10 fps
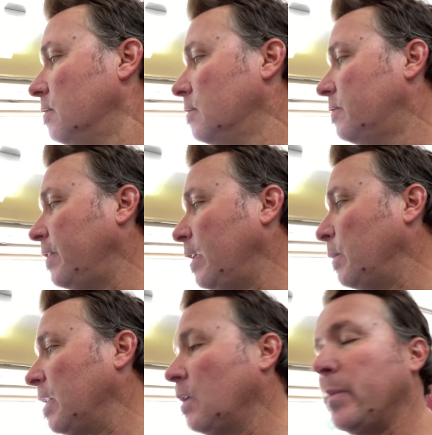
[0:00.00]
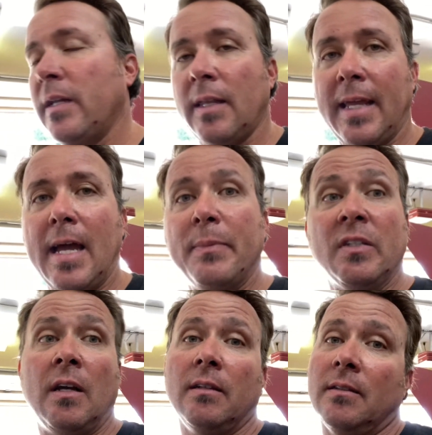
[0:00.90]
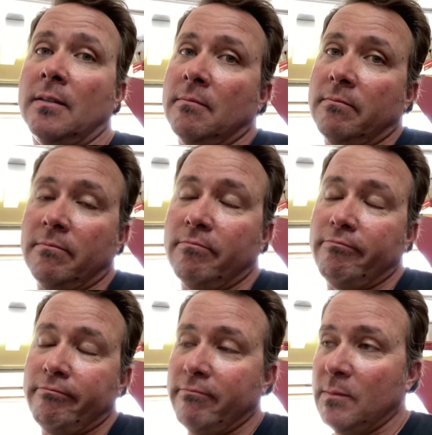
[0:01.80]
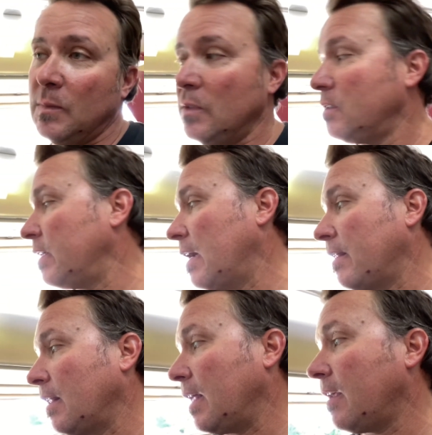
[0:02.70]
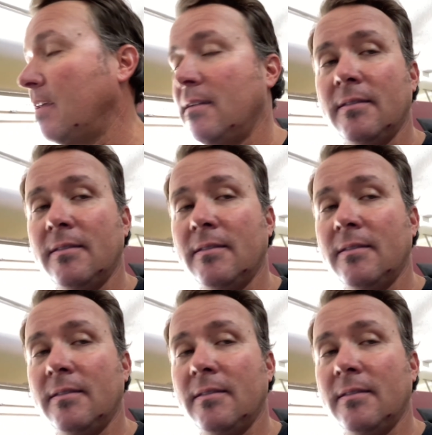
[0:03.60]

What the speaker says: Feed them a little bit of the Gap sauce and see how they like it.